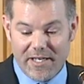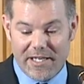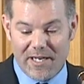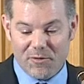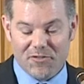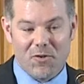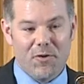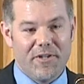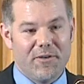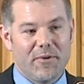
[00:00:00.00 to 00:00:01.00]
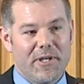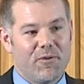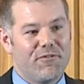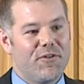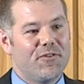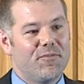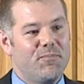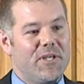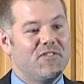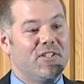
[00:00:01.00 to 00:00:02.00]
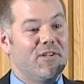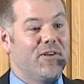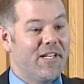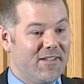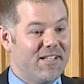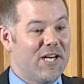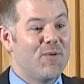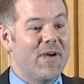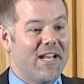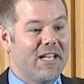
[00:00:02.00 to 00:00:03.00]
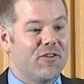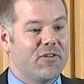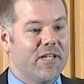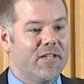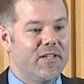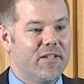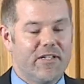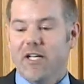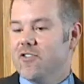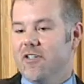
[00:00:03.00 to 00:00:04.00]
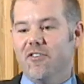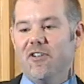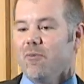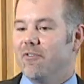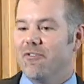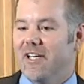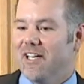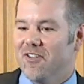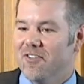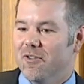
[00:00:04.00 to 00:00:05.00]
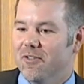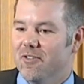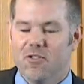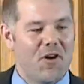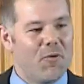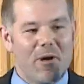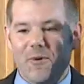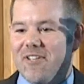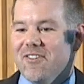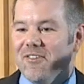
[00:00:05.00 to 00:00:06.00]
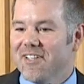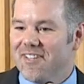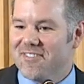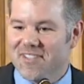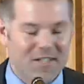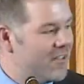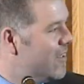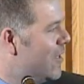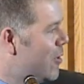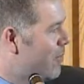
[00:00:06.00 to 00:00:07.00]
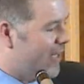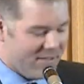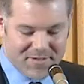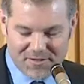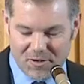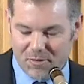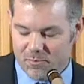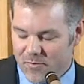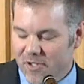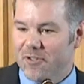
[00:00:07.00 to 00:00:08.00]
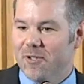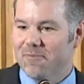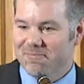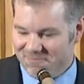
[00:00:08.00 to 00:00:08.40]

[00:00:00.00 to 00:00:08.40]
and I was told that when they were first pitching the airbag entry, the engineers there were freaking out too. There's no way we can do this, but so they'll do it.